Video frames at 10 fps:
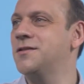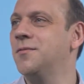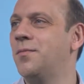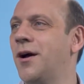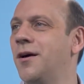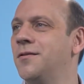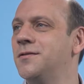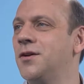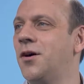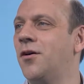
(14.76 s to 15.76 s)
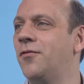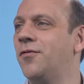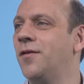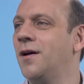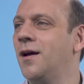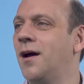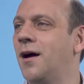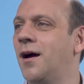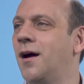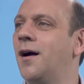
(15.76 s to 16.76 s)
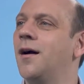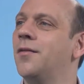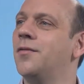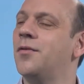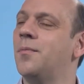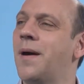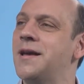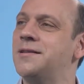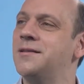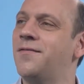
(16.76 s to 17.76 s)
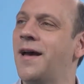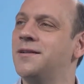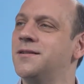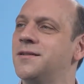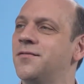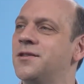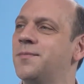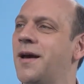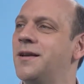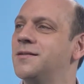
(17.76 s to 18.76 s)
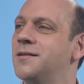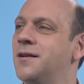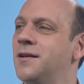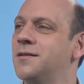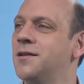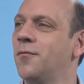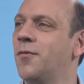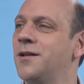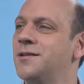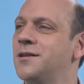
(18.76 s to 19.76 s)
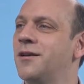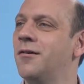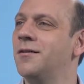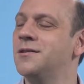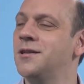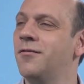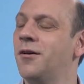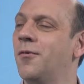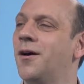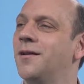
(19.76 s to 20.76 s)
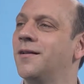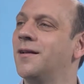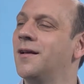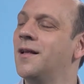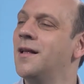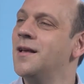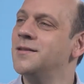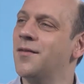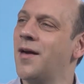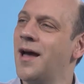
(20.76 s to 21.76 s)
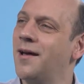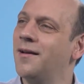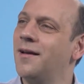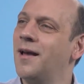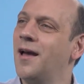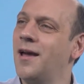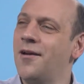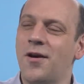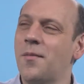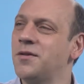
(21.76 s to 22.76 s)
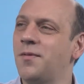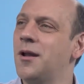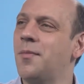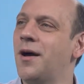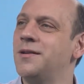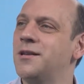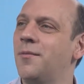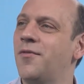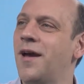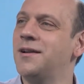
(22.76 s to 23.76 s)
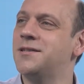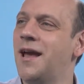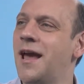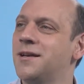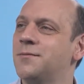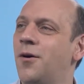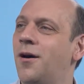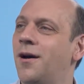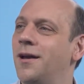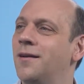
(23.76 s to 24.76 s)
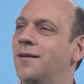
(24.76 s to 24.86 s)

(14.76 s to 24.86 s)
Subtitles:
composed of the basis vectors of the space, so 1, 0, and 0, 1. So that, if I multiply it by some vector xy,